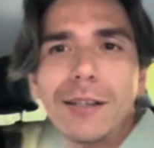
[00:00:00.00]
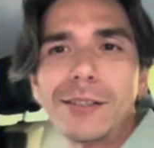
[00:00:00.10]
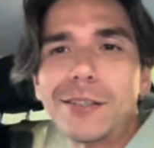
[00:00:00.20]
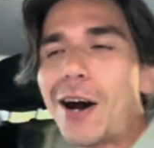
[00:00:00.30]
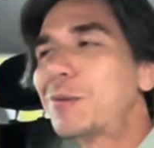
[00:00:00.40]

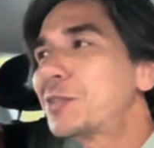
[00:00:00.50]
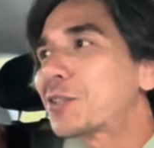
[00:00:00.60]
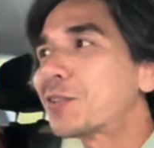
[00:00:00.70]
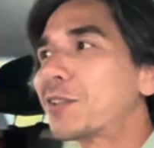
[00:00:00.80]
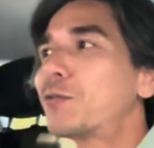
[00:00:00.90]
So I'm just
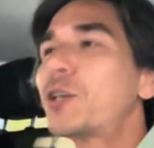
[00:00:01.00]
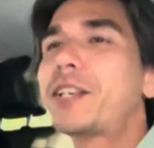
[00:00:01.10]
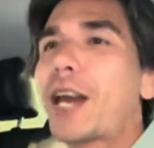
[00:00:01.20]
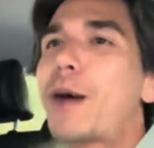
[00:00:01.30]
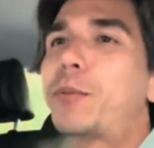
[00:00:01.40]
gonna
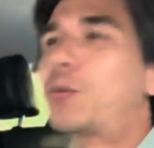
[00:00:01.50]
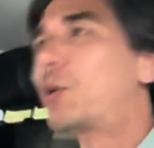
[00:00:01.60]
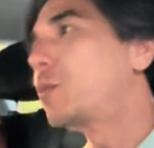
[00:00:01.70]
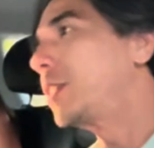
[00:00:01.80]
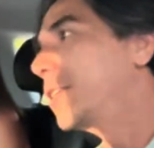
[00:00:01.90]
recap on
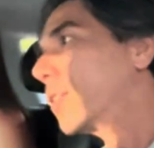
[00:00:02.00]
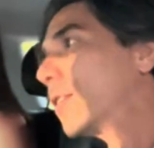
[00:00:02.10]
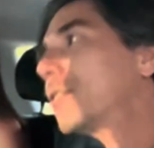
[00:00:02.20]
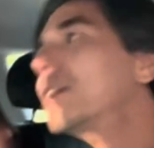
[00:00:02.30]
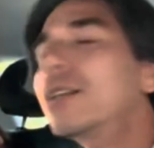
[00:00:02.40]
what we did.
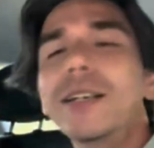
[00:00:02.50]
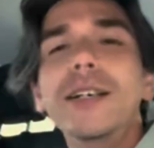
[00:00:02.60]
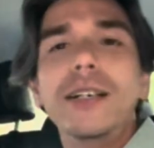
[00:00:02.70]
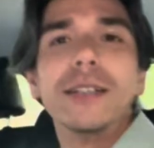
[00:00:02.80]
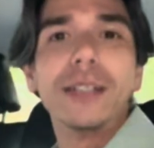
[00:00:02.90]

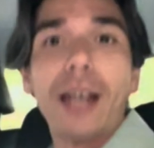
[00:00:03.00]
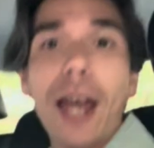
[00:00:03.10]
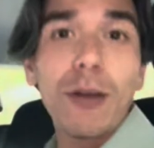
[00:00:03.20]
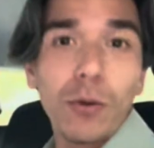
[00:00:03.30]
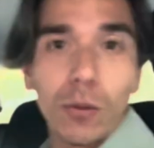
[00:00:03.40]

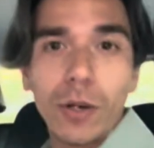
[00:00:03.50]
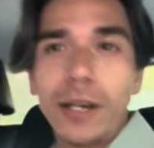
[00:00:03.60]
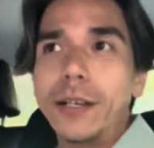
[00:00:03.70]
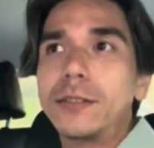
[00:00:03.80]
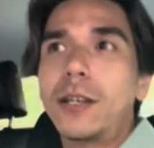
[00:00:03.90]
Today we
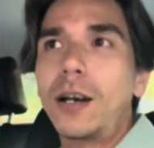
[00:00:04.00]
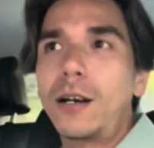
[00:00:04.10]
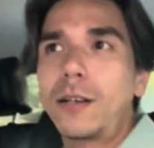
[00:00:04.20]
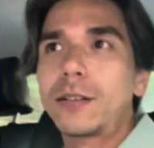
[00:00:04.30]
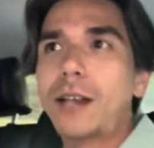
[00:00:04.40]
went
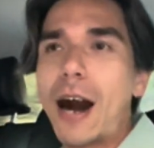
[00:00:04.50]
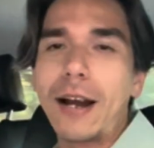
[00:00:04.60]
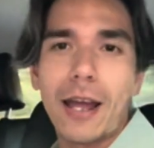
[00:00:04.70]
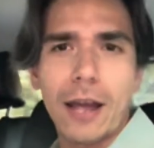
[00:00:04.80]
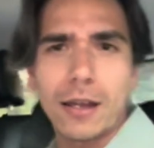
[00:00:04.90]

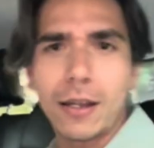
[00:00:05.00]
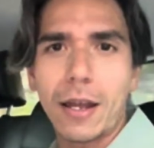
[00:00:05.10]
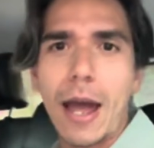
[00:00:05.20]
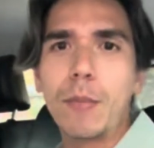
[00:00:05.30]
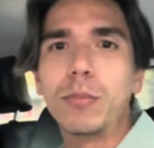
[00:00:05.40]
kayaking
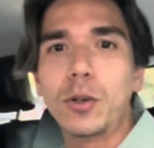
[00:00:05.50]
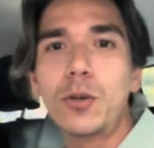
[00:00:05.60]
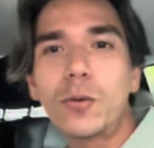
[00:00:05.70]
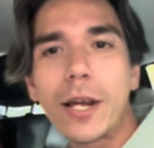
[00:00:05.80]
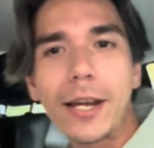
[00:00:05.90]
at Blue
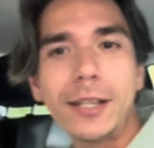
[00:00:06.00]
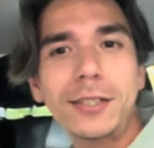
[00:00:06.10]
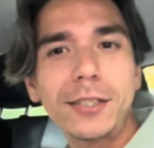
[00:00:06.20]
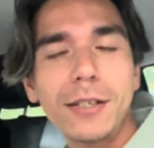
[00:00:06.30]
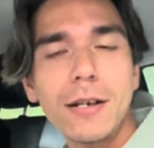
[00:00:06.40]
Ridge